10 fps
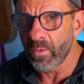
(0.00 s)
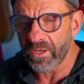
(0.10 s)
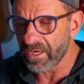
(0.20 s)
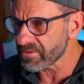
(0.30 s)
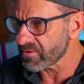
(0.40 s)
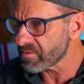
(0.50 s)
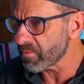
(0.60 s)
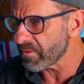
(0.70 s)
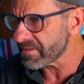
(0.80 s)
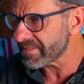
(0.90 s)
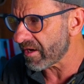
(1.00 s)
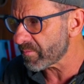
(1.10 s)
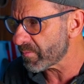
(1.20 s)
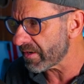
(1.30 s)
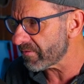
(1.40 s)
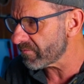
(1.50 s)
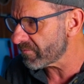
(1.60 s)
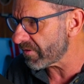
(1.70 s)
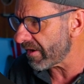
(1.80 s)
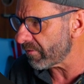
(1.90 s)
We can also smooth this out, but
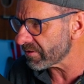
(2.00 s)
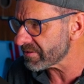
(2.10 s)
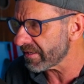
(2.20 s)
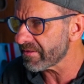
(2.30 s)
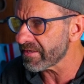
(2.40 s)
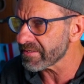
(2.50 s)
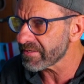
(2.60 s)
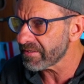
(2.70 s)
for now it looks like this.